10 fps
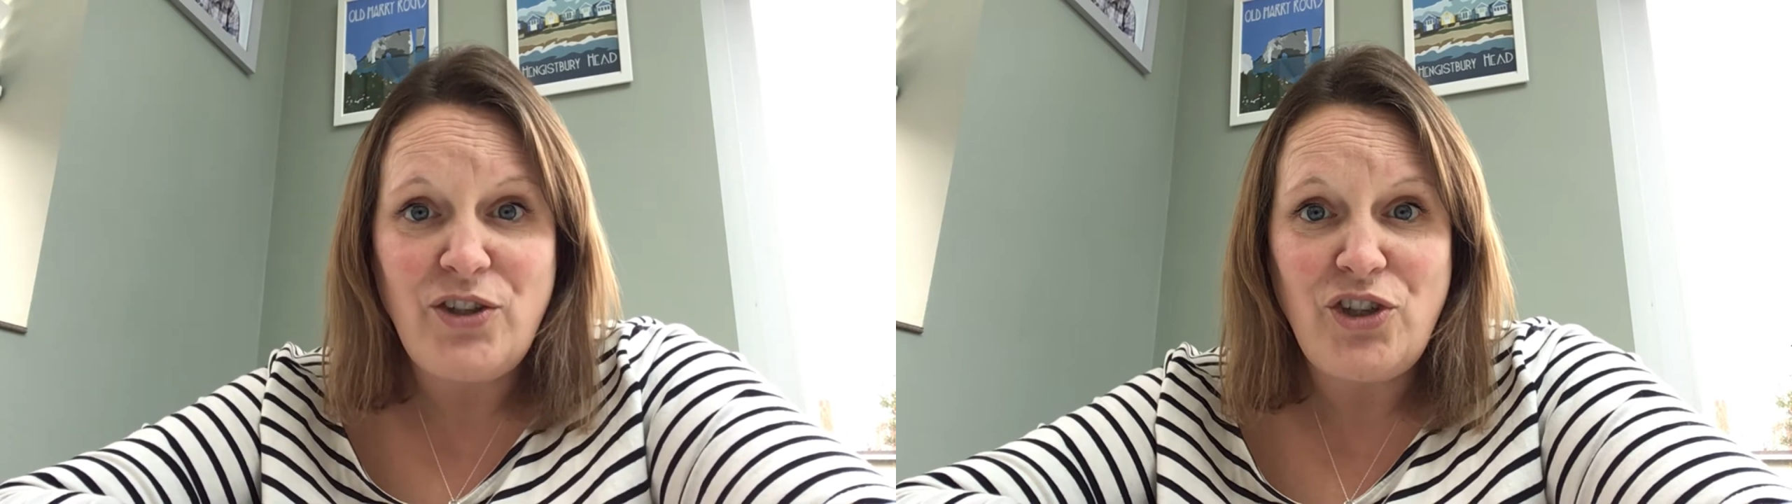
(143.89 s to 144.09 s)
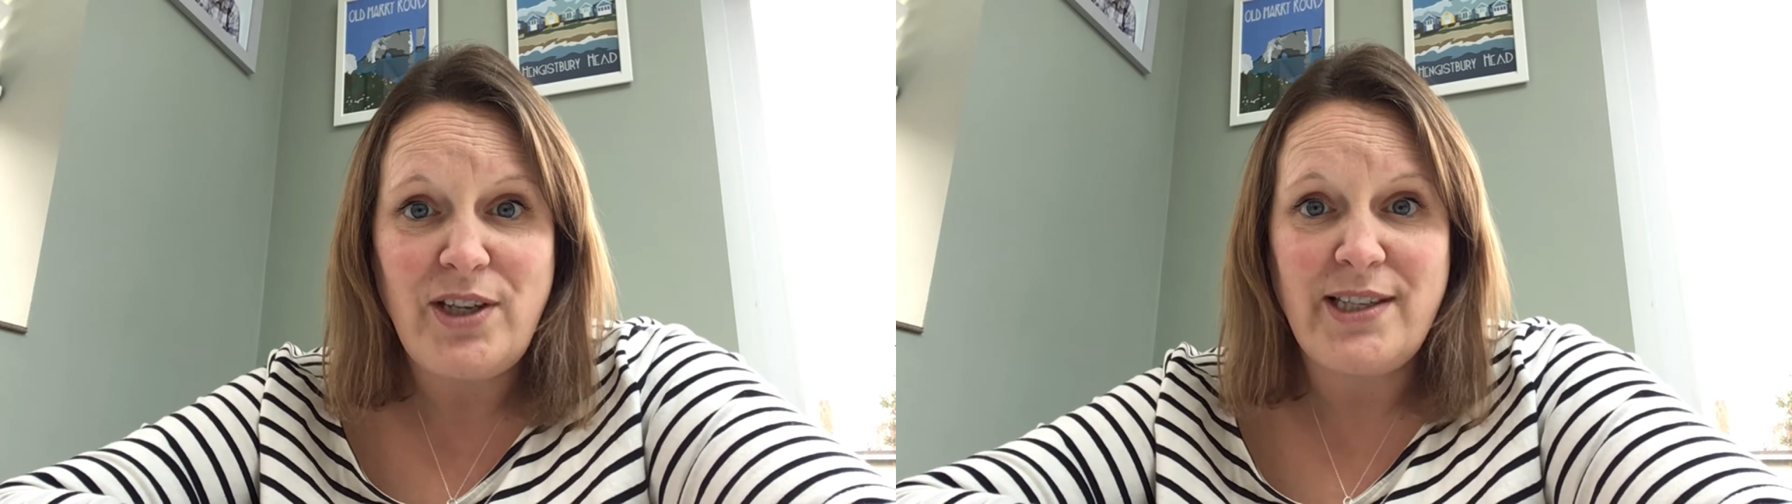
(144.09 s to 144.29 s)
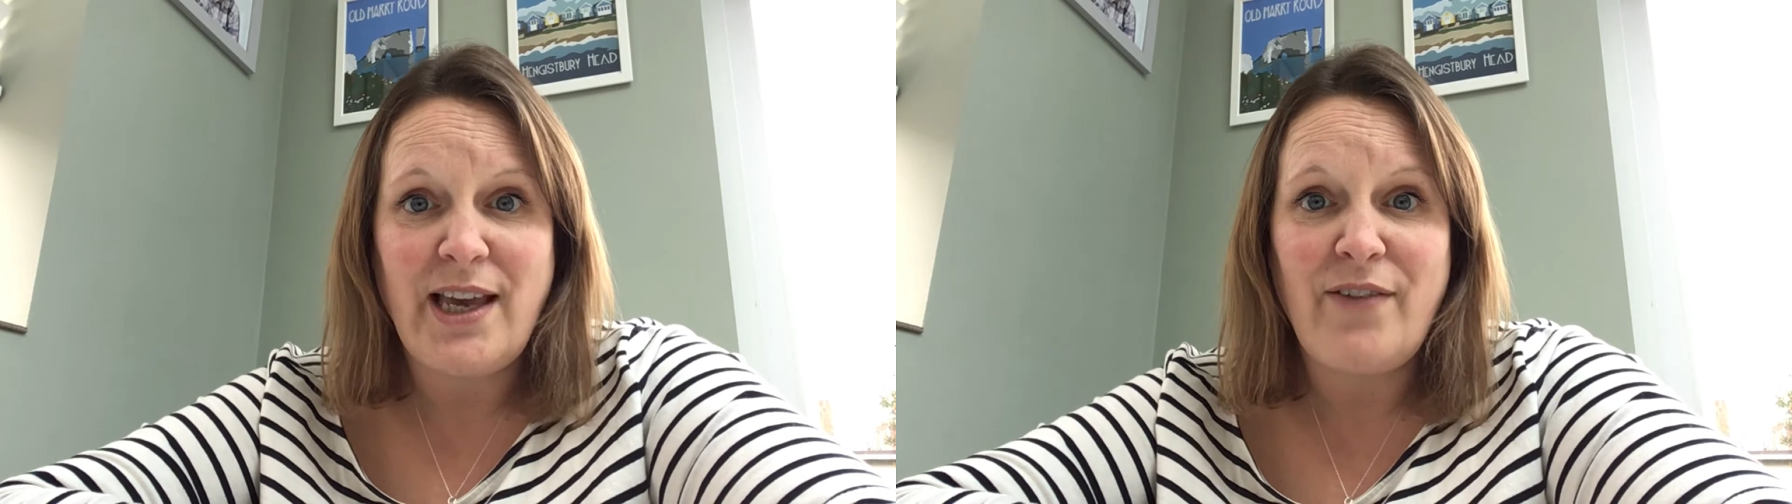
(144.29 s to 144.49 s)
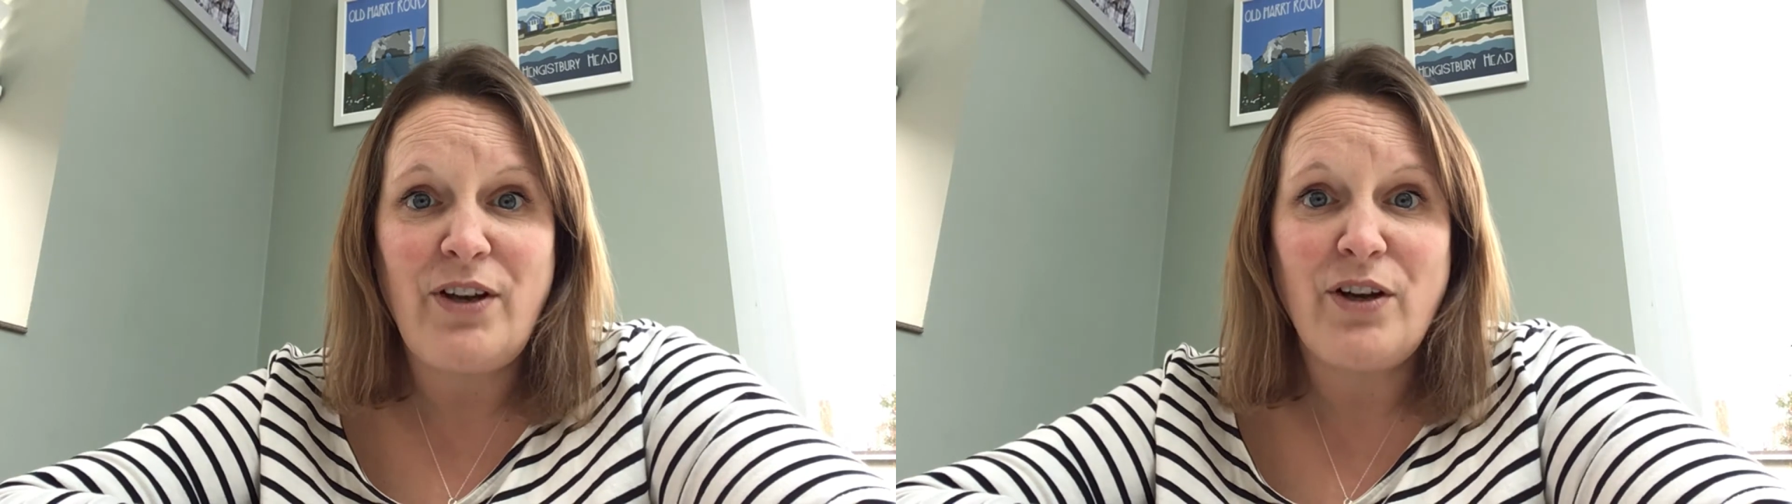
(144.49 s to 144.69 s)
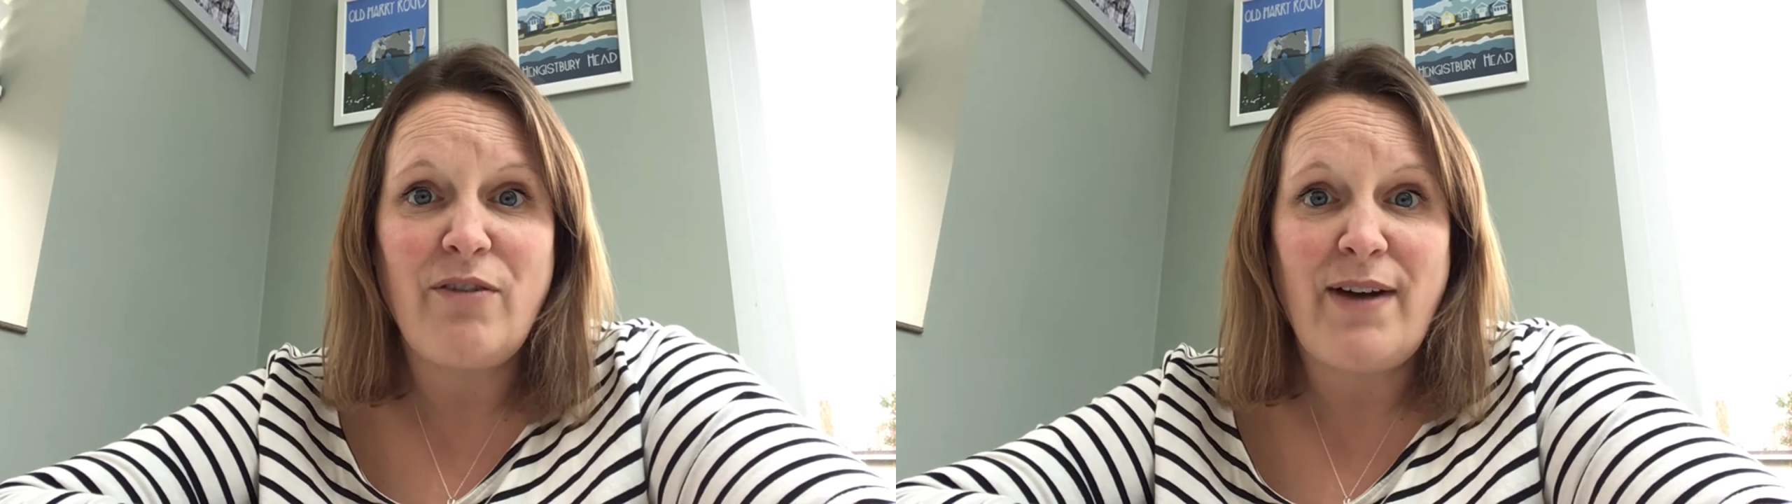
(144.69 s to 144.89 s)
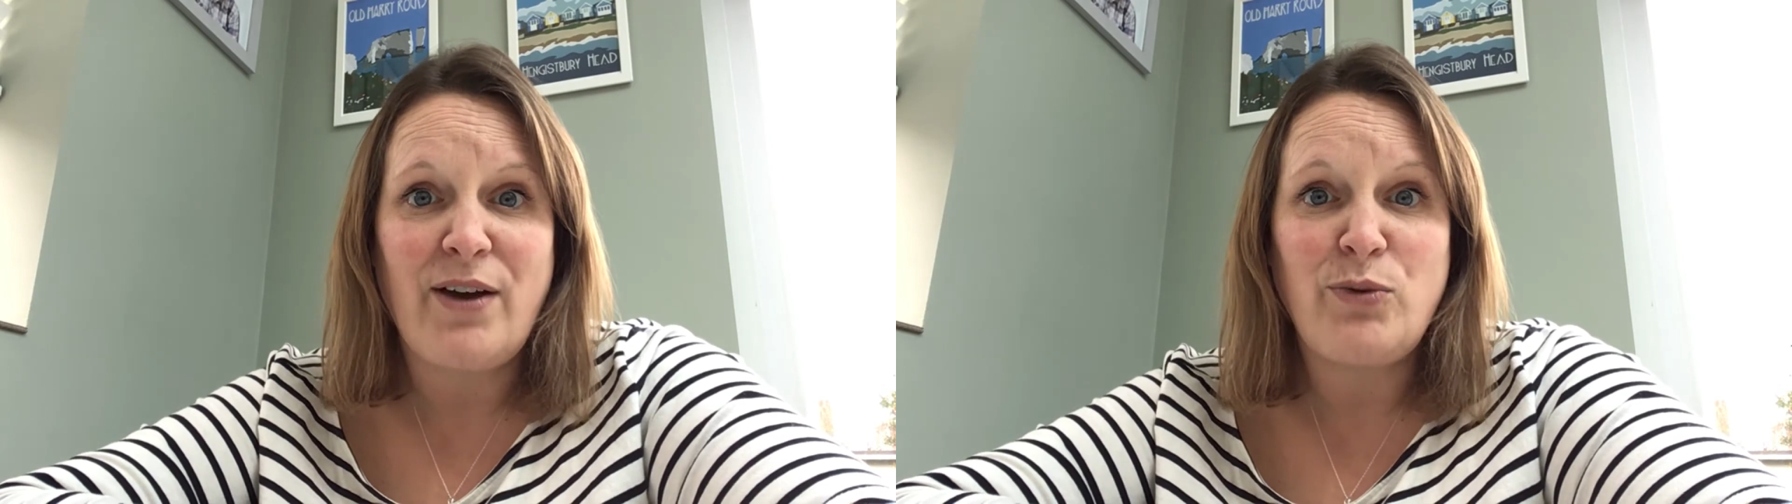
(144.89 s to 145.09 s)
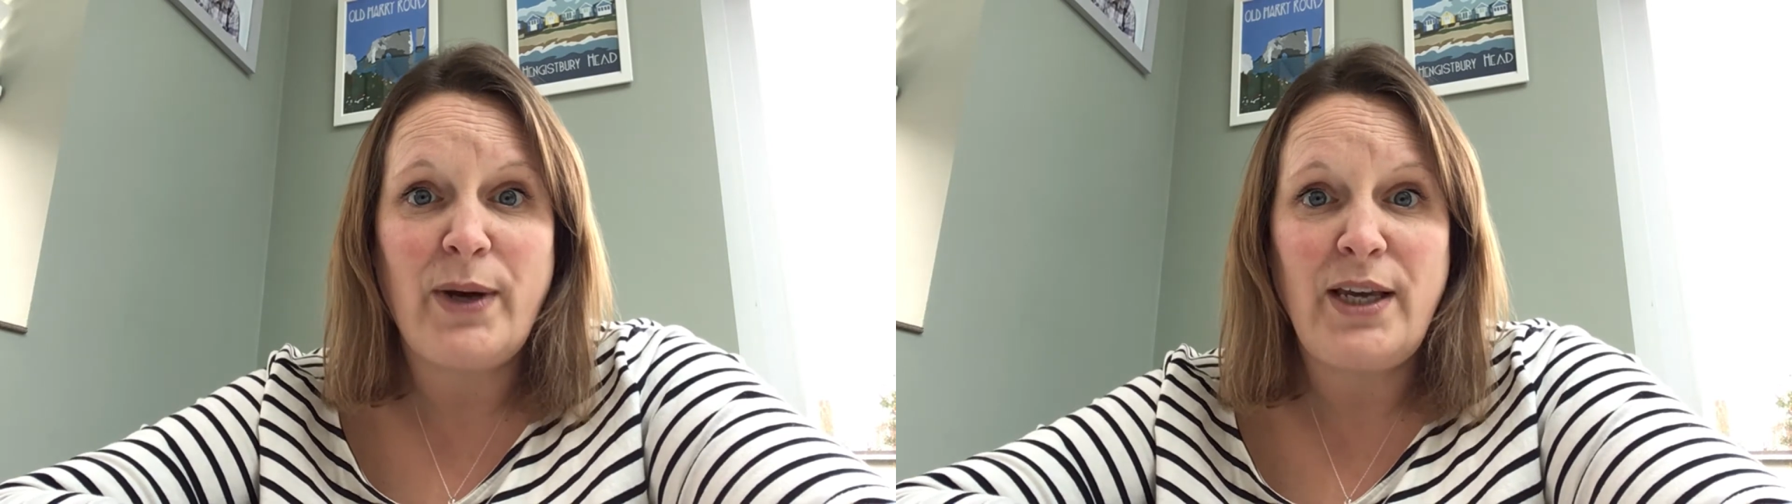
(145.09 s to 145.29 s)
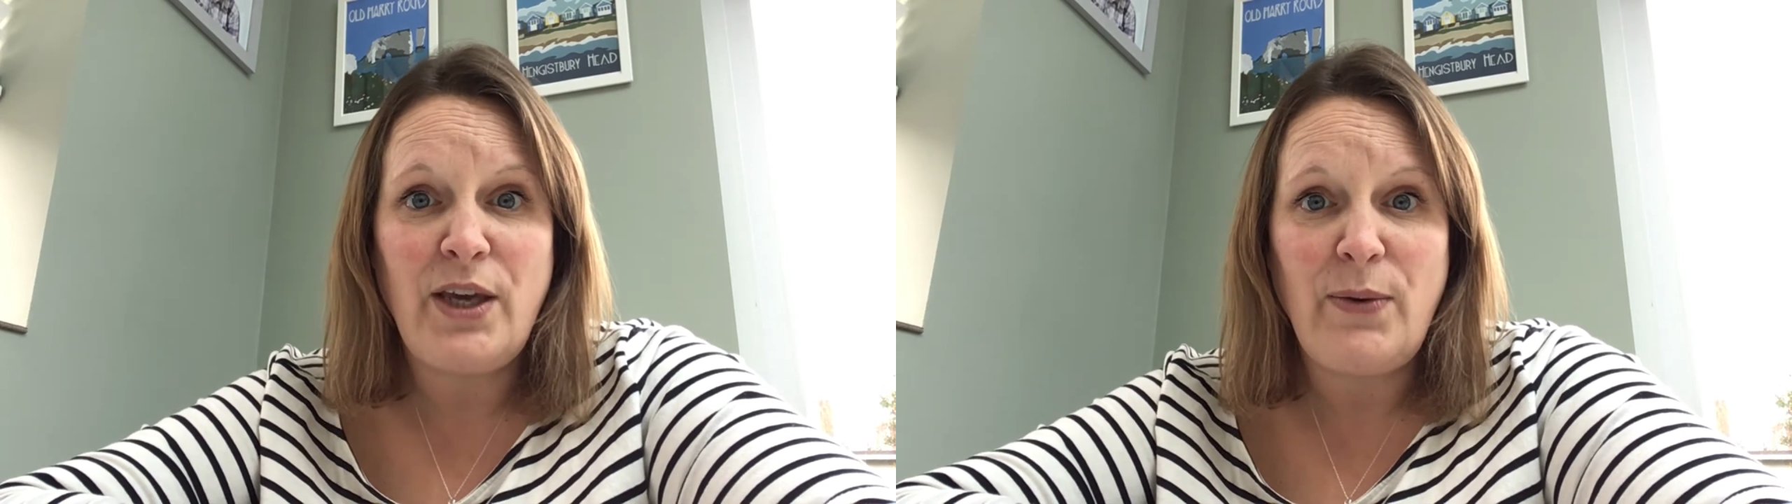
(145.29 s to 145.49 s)
is to have a look around where
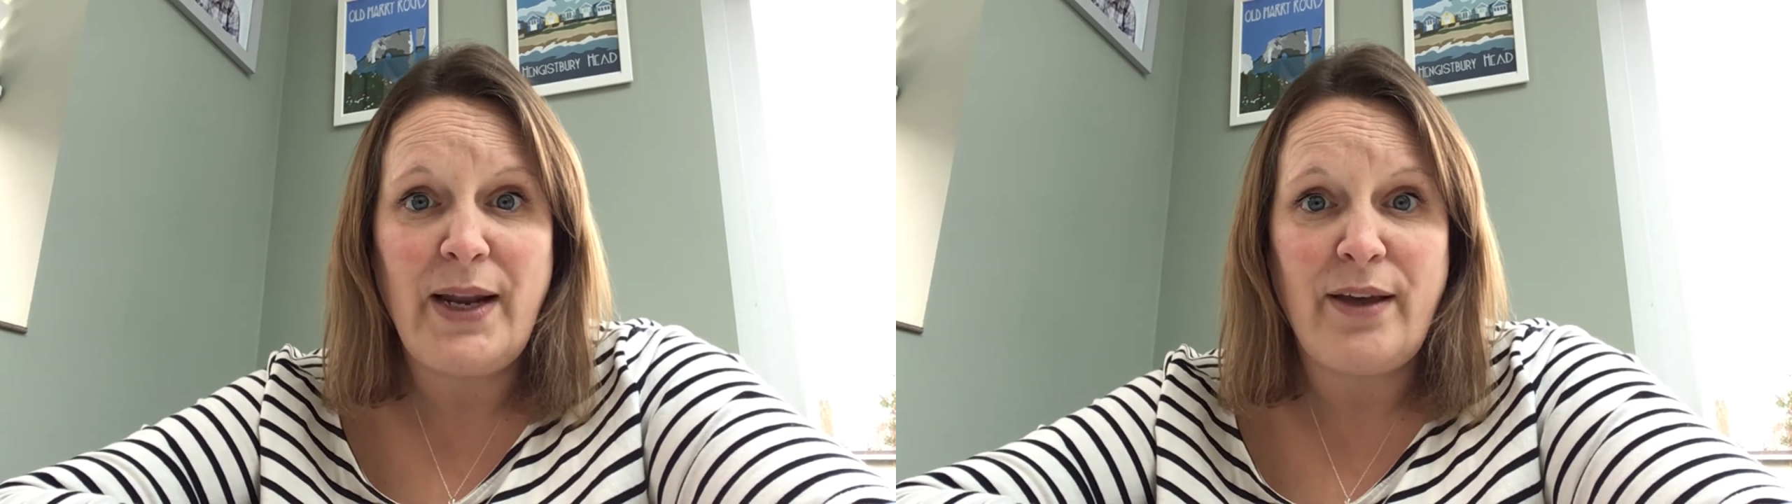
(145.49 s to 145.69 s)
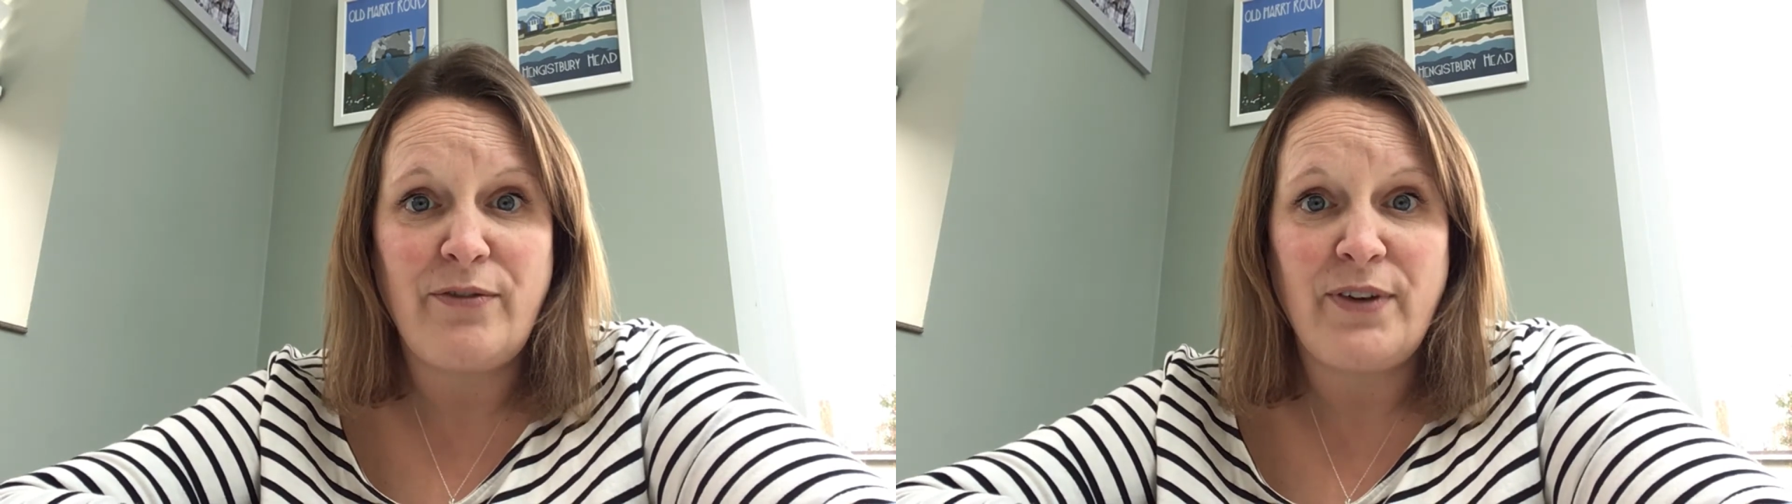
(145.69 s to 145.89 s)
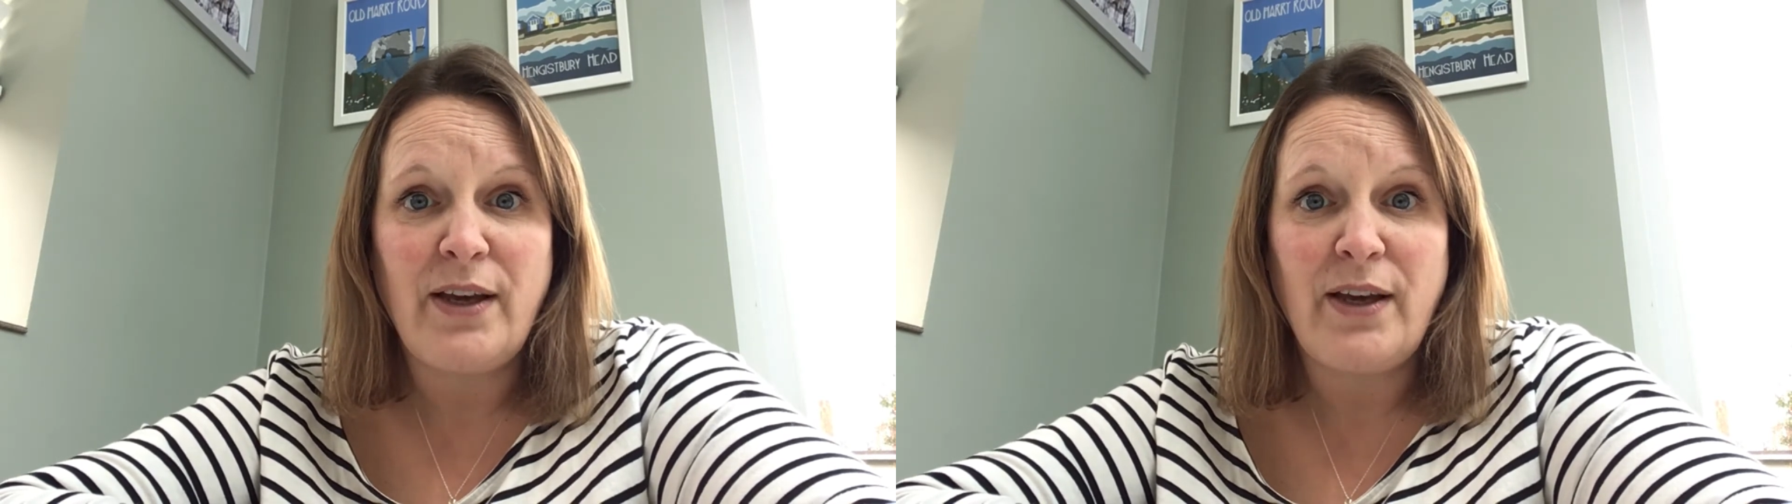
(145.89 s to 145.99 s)
you live.